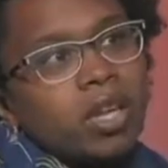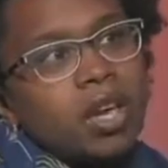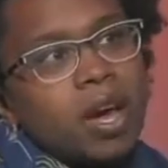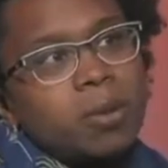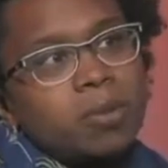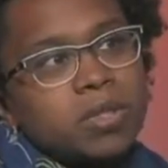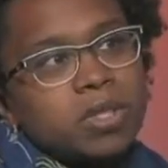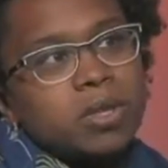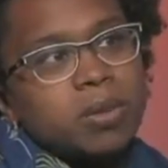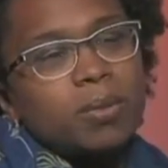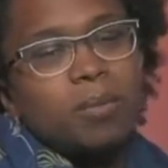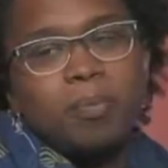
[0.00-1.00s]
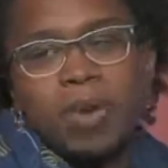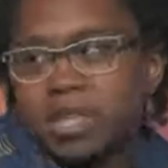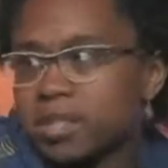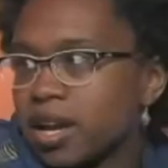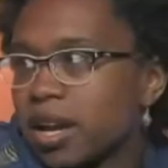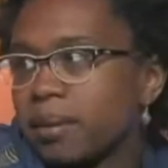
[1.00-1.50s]
helps. So
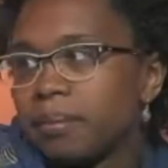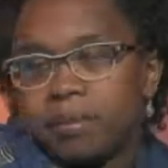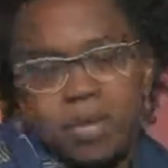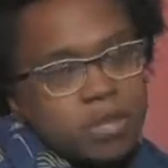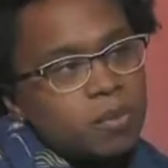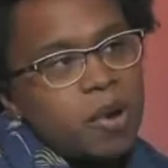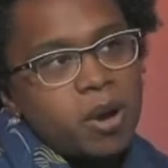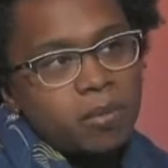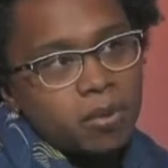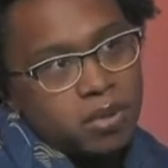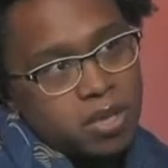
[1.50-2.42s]
bedtime is a popular